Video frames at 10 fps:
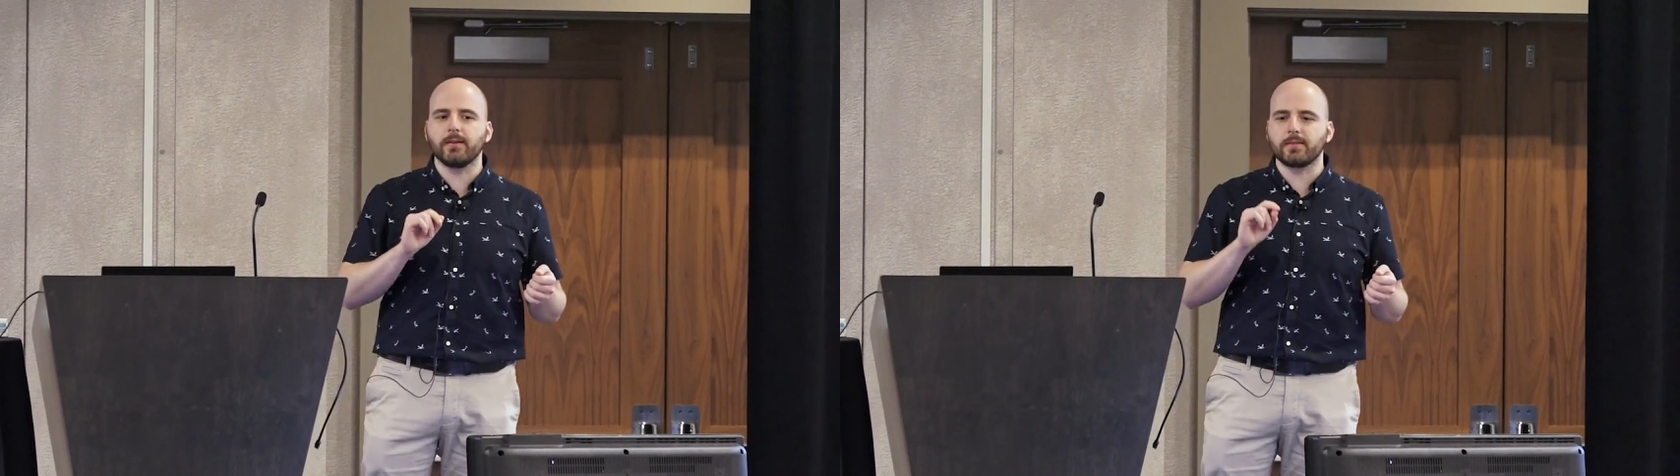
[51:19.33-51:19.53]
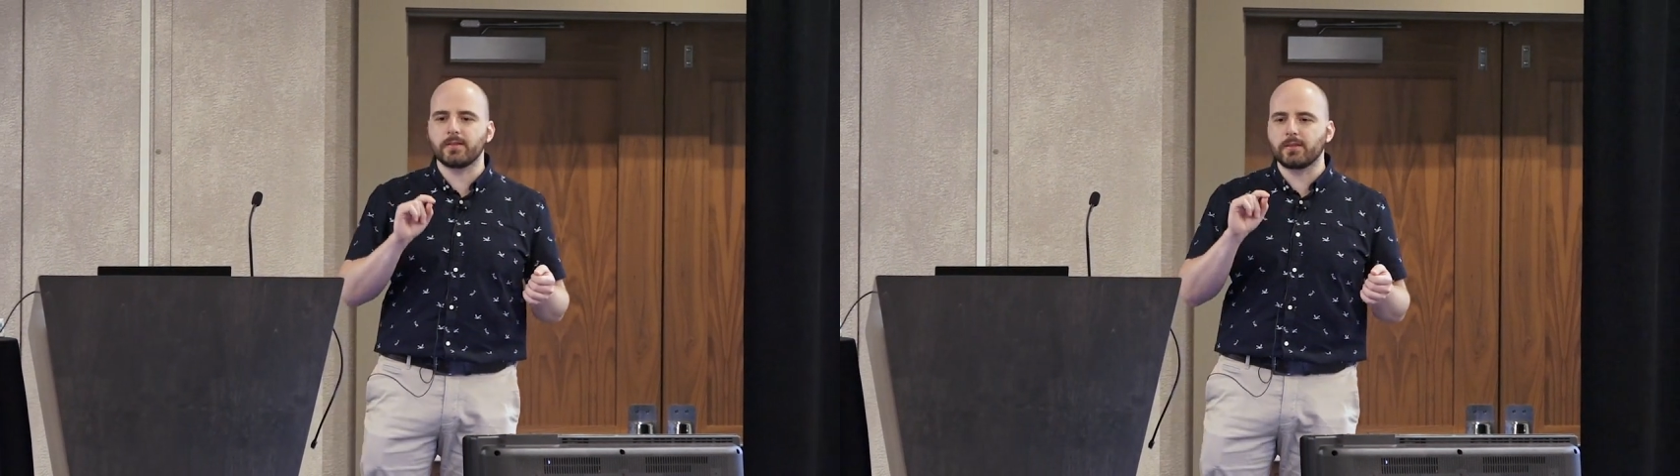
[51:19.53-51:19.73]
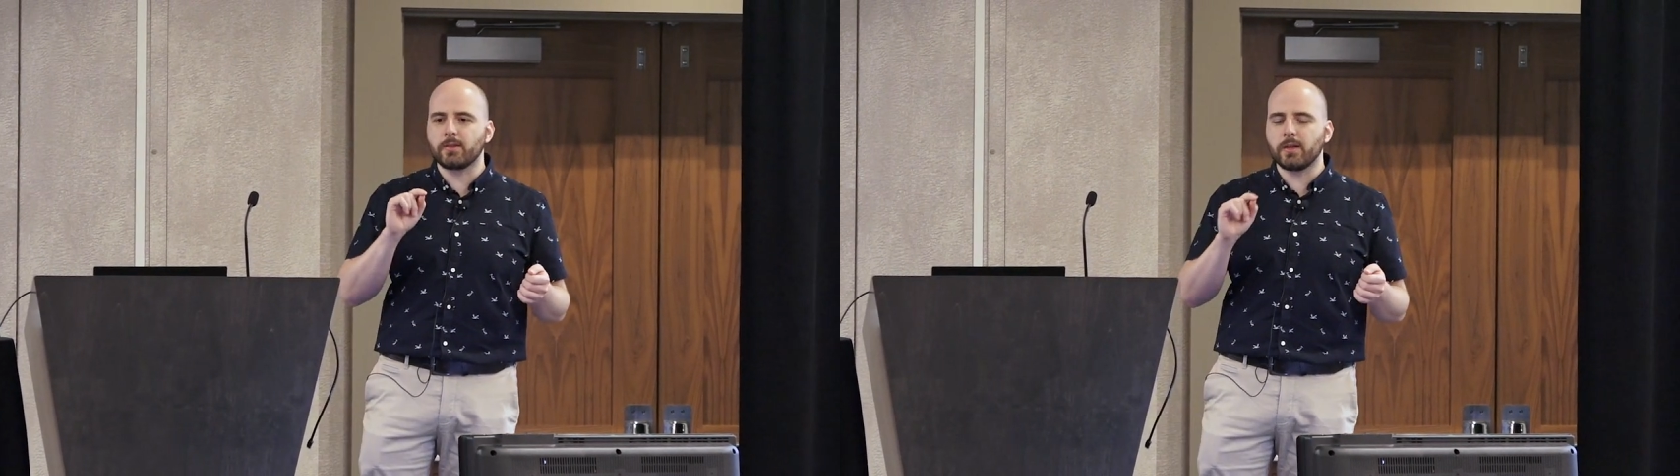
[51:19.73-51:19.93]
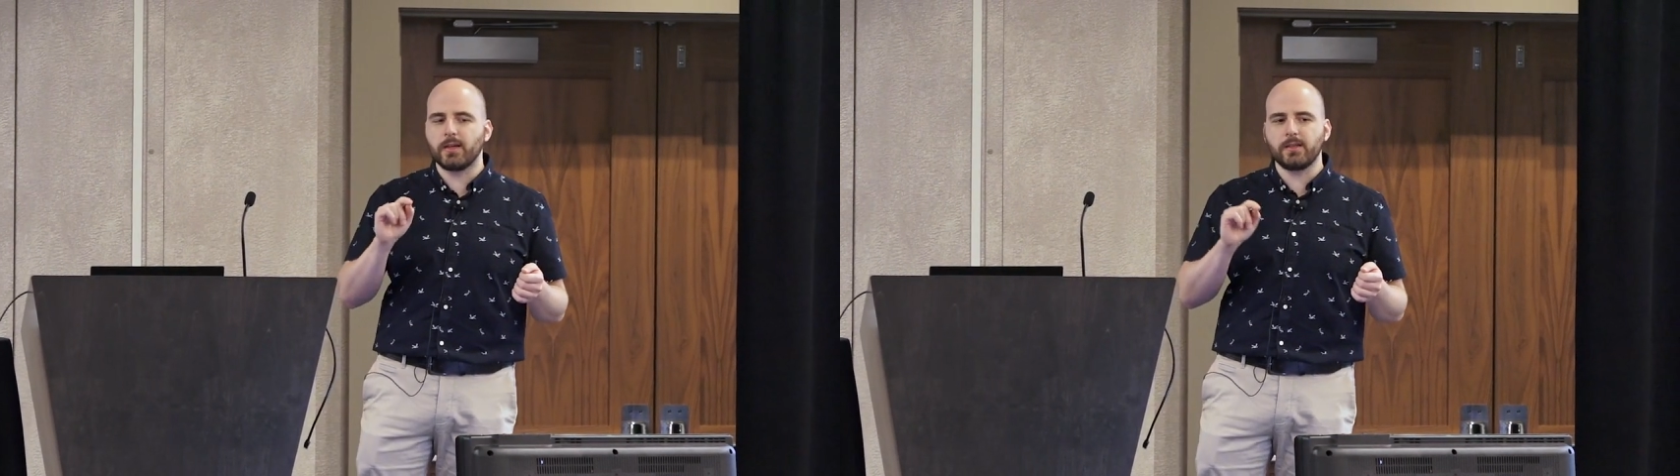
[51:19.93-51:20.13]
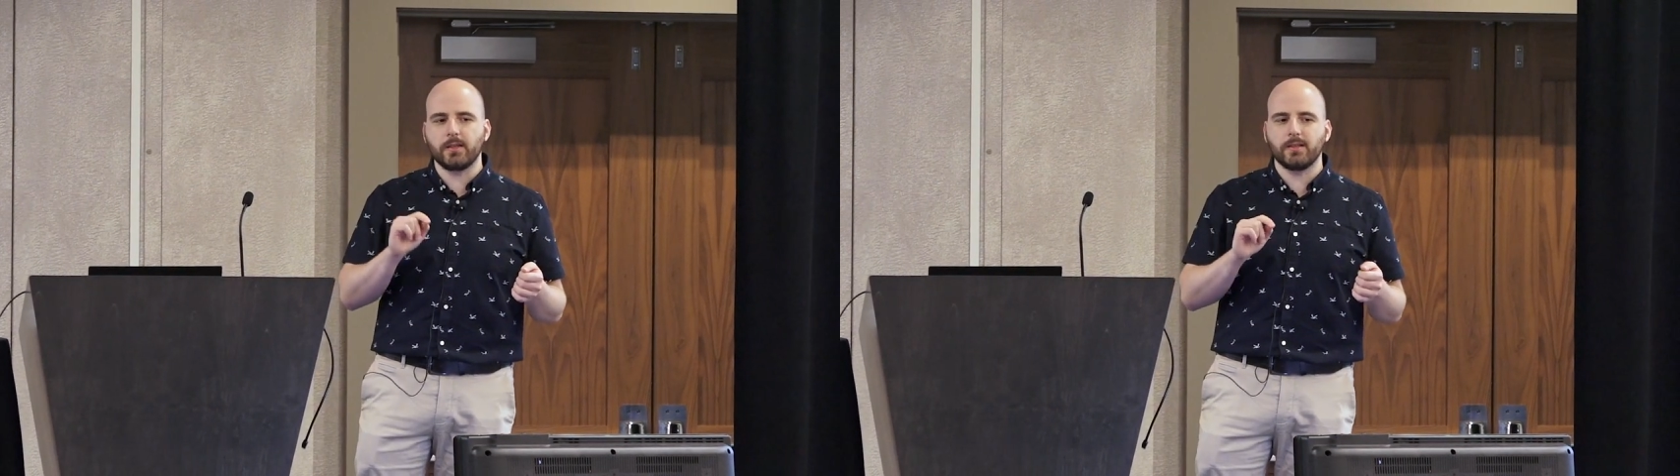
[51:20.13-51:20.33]
Is it a good
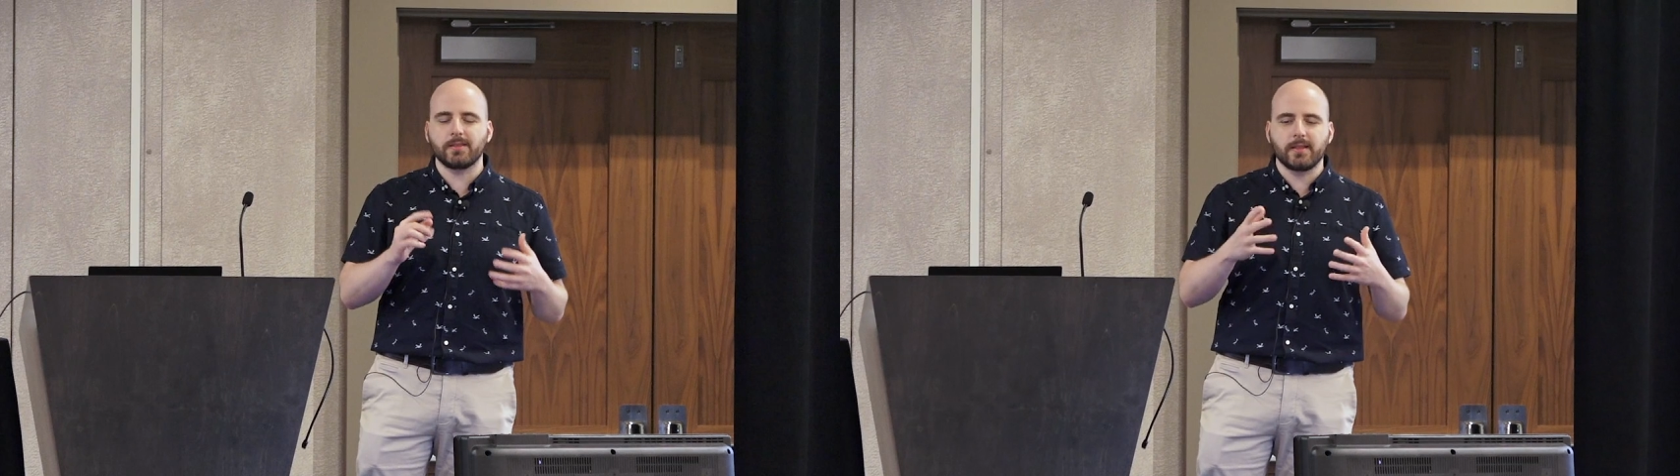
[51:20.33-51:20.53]
idea? It's,